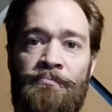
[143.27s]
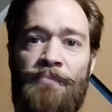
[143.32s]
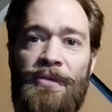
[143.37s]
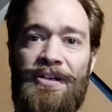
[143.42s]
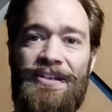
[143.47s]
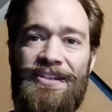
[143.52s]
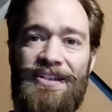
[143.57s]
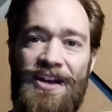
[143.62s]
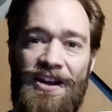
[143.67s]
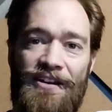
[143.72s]

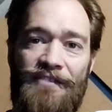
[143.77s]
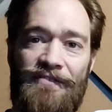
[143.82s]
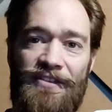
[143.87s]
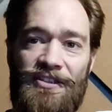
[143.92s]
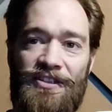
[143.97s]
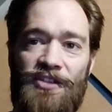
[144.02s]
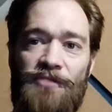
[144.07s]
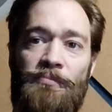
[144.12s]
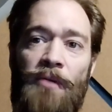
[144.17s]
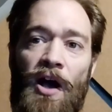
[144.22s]
But none of
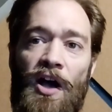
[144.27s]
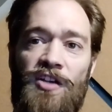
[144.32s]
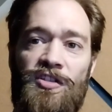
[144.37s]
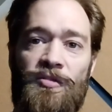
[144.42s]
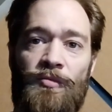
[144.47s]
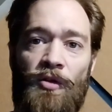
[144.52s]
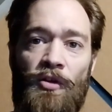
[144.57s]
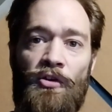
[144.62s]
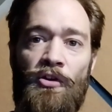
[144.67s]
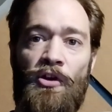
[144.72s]
this is
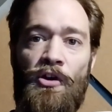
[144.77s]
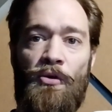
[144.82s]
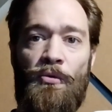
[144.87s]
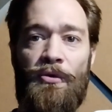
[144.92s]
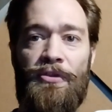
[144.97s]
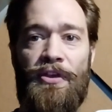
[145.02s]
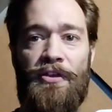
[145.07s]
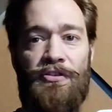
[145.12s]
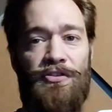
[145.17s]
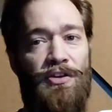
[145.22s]
possible
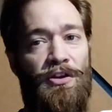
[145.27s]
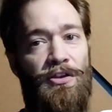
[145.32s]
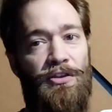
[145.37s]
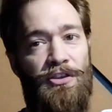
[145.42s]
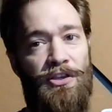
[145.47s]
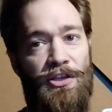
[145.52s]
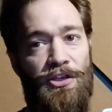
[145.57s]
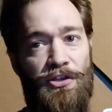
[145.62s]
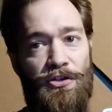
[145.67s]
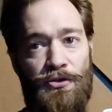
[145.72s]
without
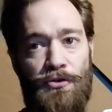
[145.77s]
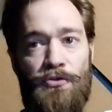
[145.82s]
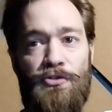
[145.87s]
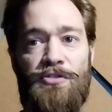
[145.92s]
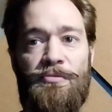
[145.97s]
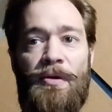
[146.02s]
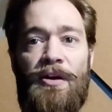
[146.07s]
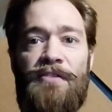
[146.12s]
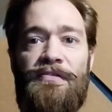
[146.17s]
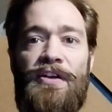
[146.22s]
the
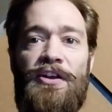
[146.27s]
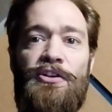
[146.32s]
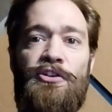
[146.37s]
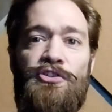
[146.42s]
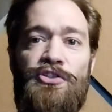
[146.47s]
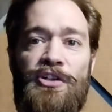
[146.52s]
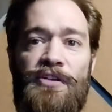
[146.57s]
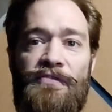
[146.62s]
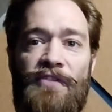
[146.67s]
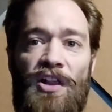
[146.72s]
huge amount of
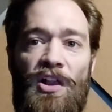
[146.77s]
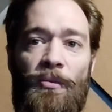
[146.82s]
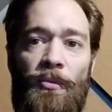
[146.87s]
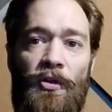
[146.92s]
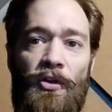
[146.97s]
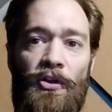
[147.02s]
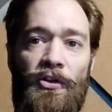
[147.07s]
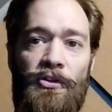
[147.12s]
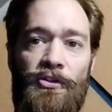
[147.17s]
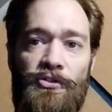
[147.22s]
energy
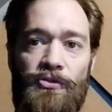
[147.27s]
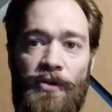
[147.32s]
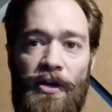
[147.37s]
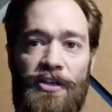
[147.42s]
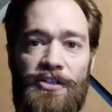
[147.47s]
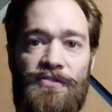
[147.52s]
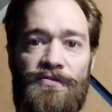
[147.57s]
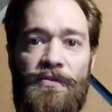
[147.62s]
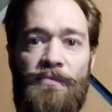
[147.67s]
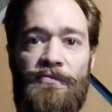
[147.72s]
available to
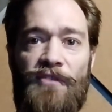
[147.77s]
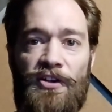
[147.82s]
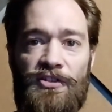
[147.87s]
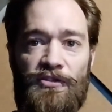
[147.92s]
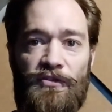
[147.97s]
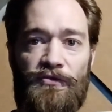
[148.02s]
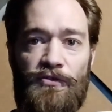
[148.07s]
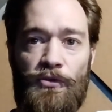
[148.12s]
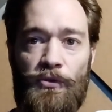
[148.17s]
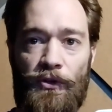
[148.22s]
us from
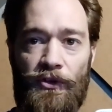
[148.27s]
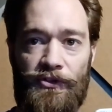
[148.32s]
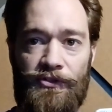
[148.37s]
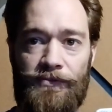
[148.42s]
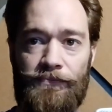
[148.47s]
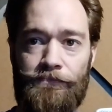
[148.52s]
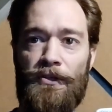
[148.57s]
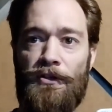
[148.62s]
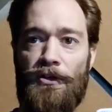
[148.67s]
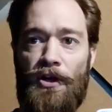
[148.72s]
fossil
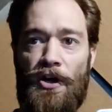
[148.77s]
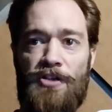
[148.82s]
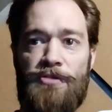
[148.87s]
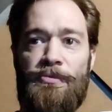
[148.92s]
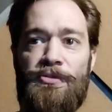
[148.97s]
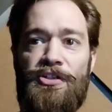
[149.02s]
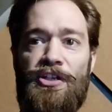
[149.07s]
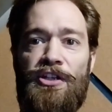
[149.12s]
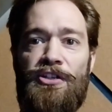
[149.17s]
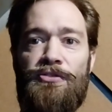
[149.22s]
fuels. The large
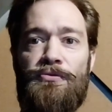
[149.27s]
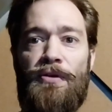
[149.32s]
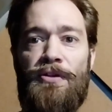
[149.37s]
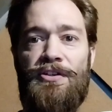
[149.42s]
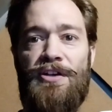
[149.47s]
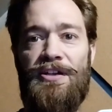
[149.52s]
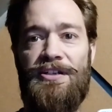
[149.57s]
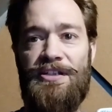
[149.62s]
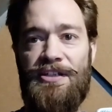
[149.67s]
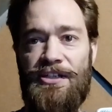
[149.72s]
machines
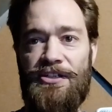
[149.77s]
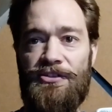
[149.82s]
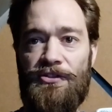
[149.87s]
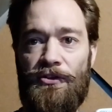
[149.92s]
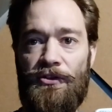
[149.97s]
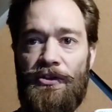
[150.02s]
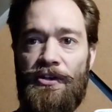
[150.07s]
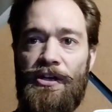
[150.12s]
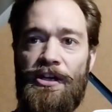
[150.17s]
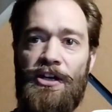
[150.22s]
run on
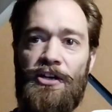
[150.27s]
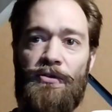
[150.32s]
diesel.